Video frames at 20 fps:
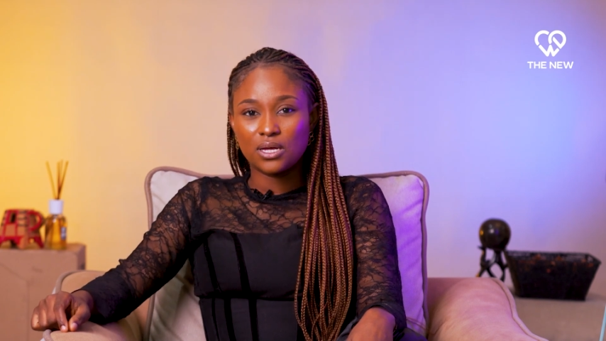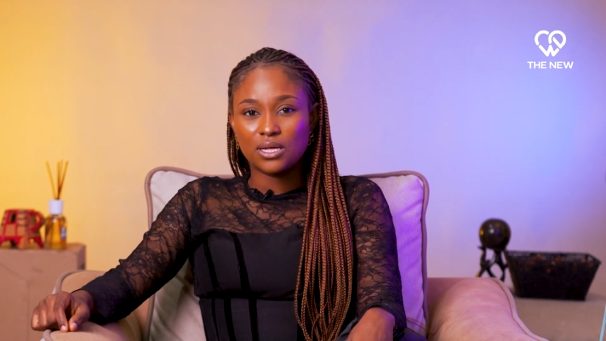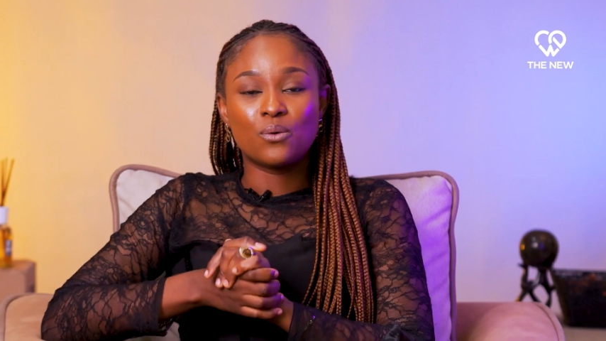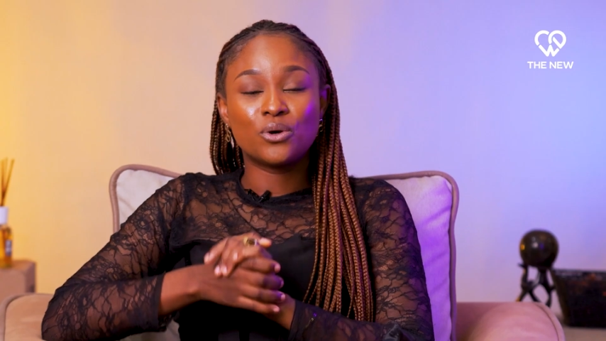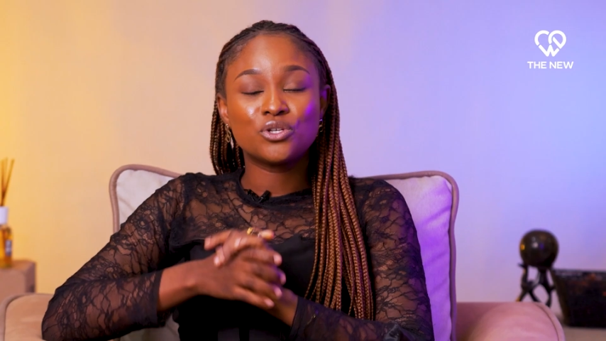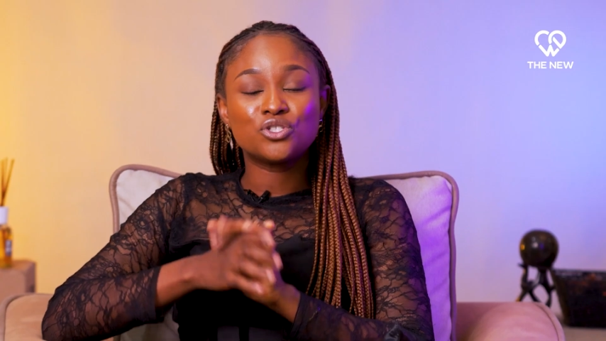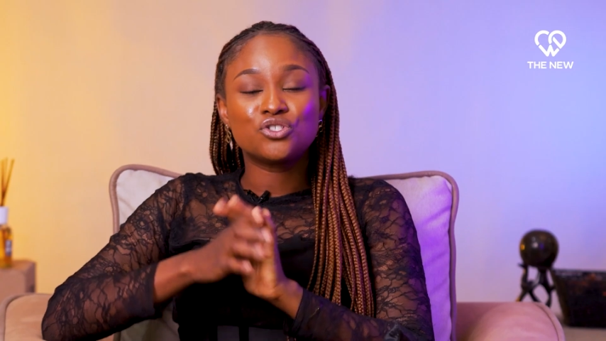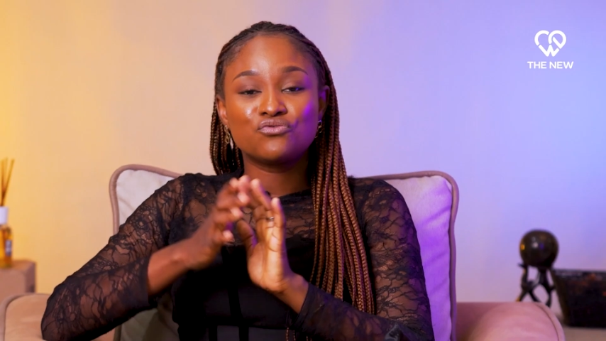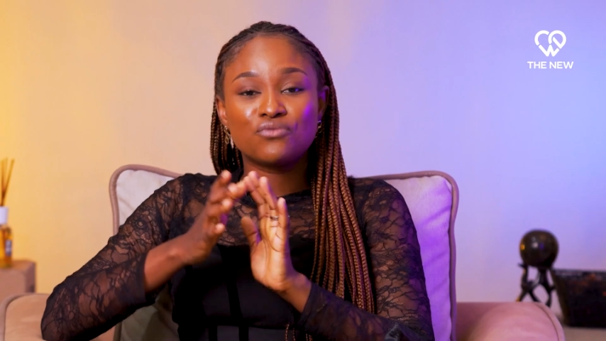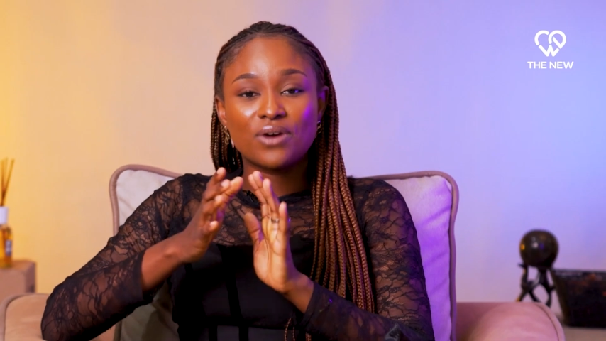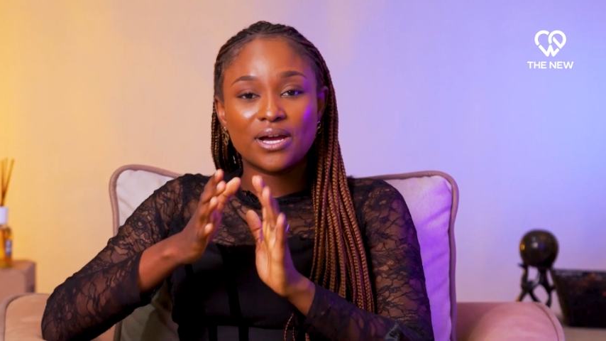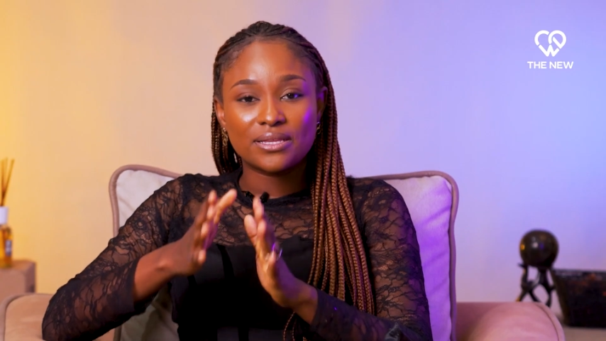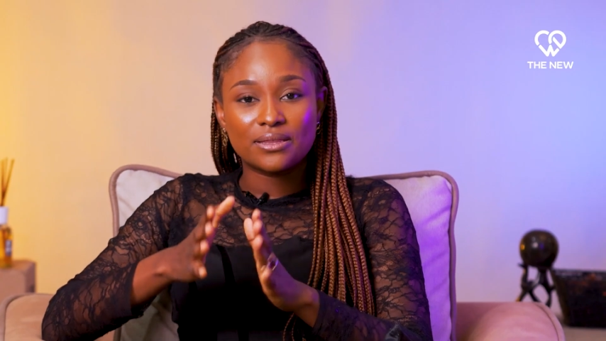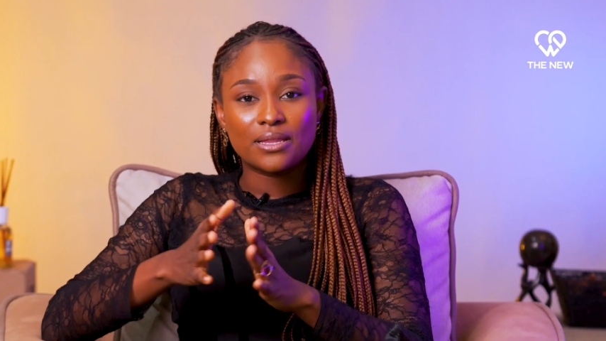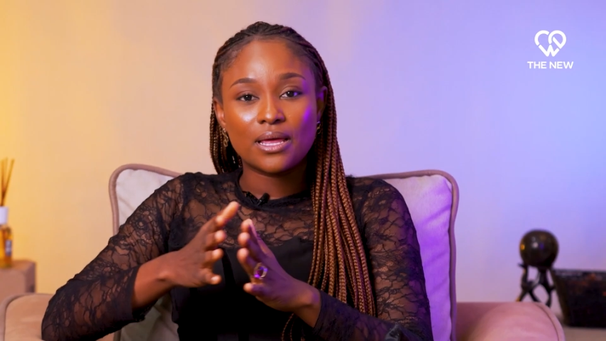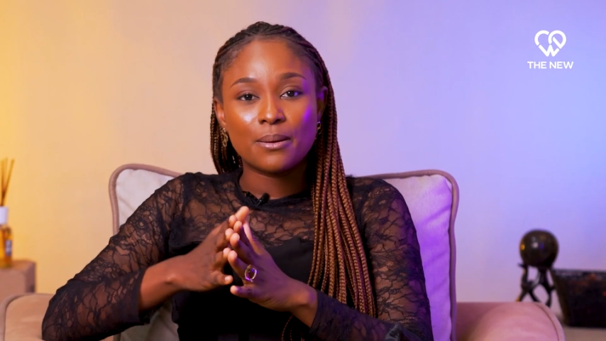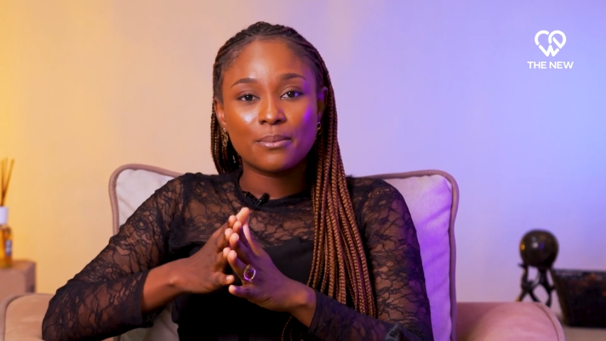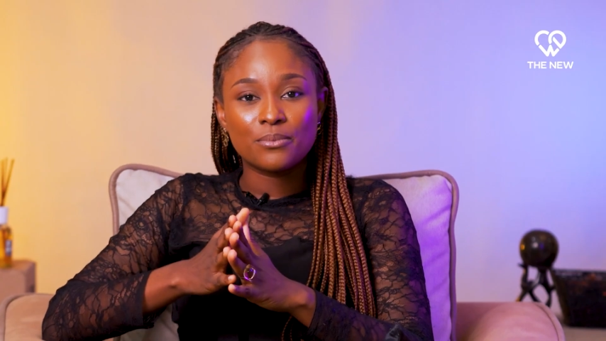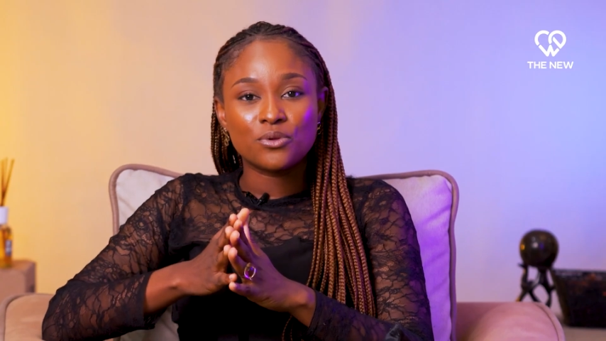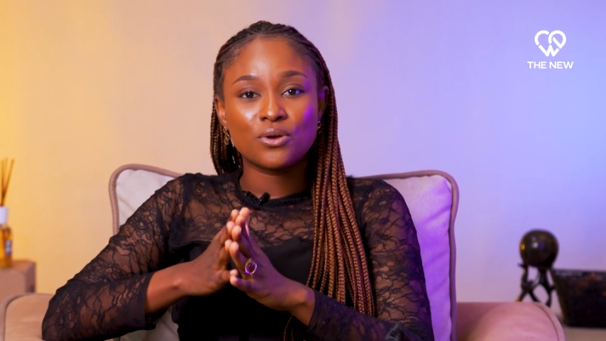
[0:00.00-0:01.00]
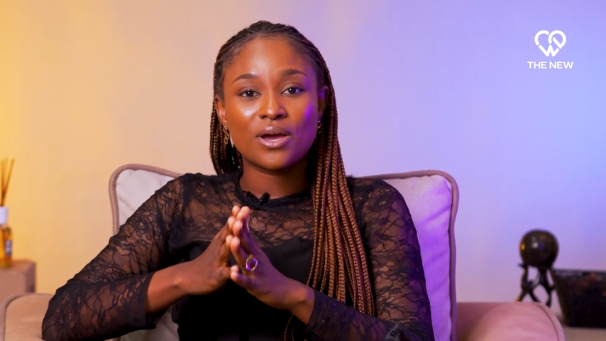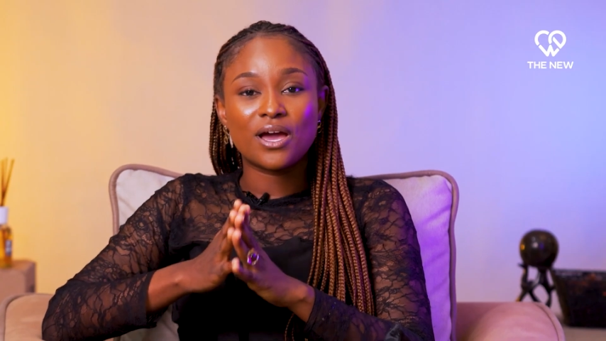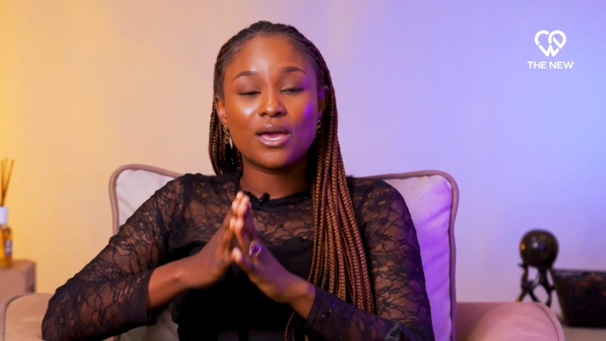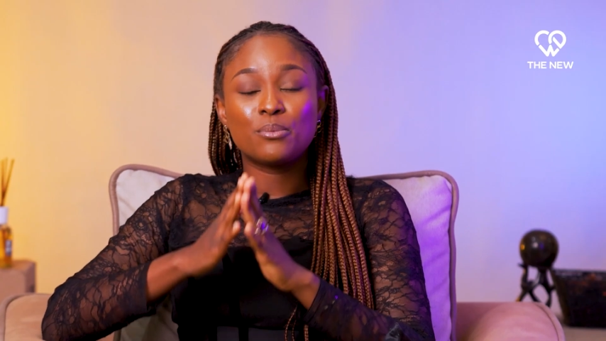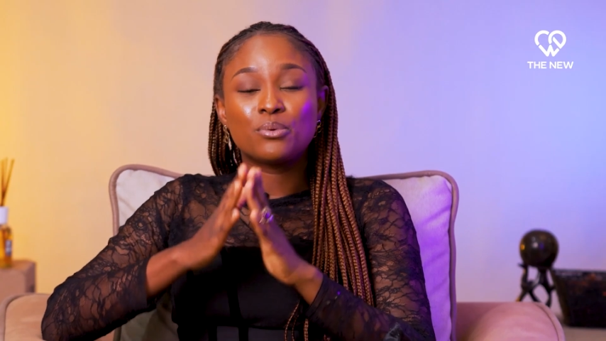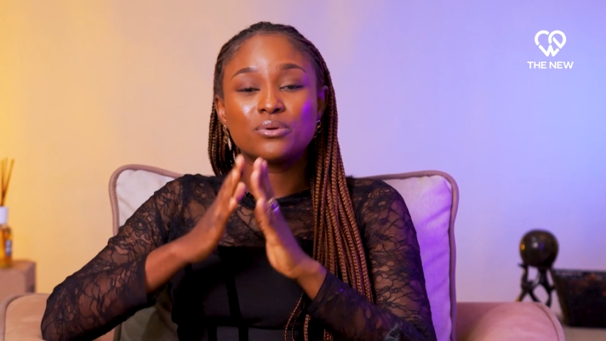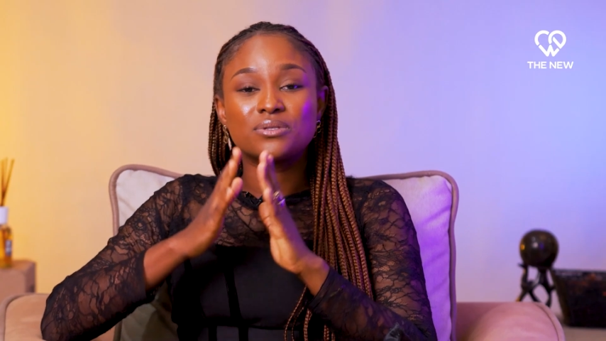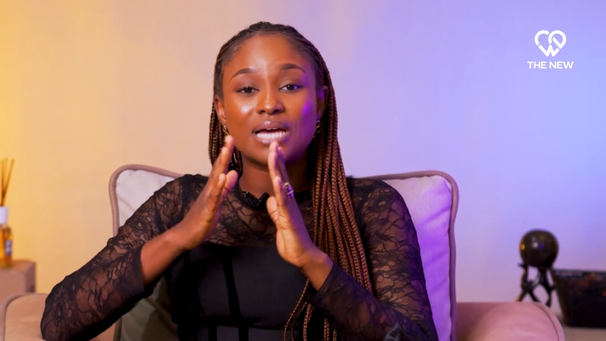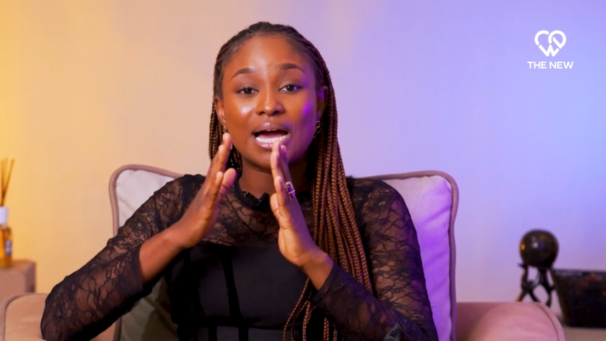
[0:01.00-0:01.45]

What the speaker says: Once you write them, you are able